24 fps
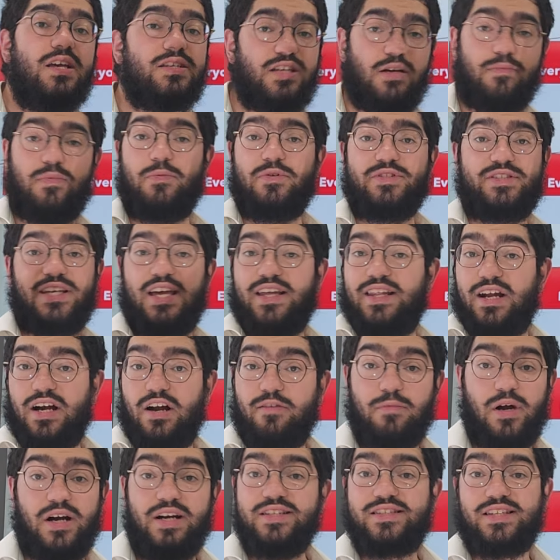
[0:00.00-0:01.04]
Some people say that
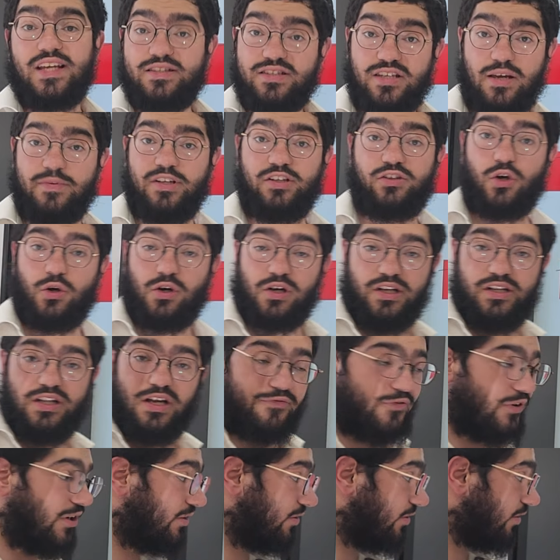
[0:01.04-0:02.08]
Rav Mari said something totally
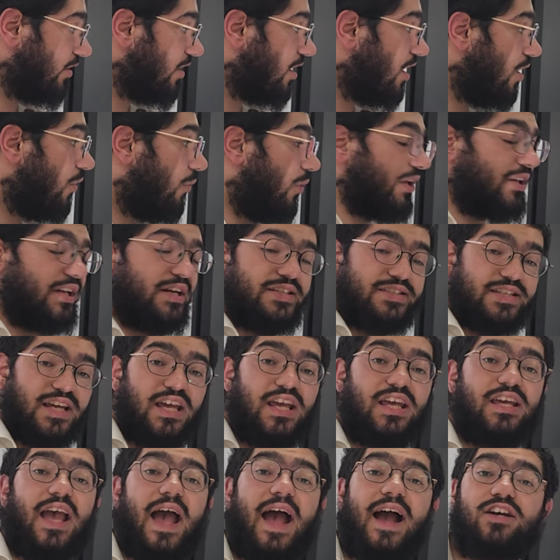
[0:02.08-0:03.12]
different. What did he
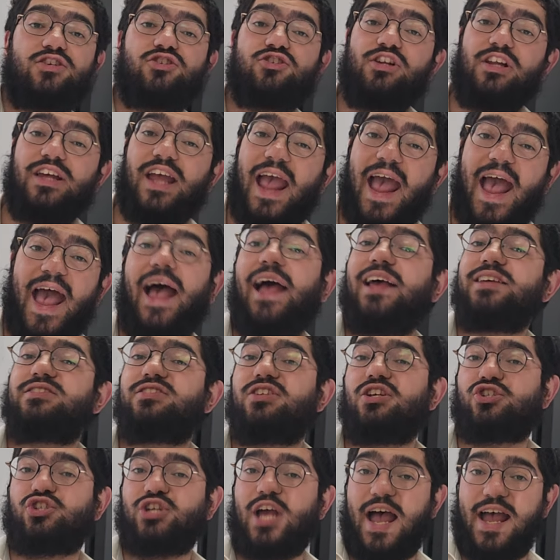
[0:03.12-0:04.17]
say? He actually asked
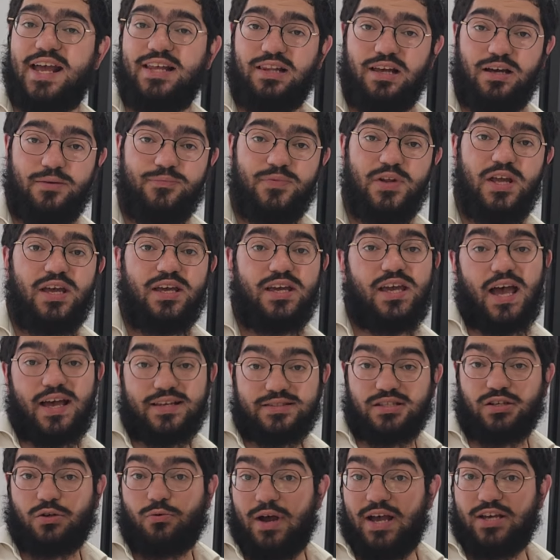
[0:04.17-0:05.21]
a shaila. He
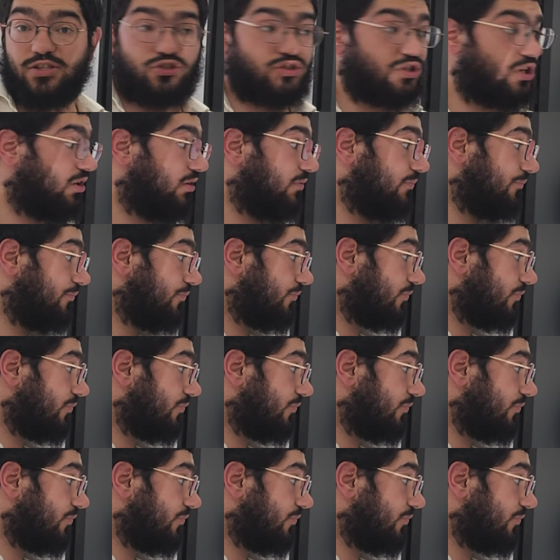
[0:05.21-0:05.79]
asked a question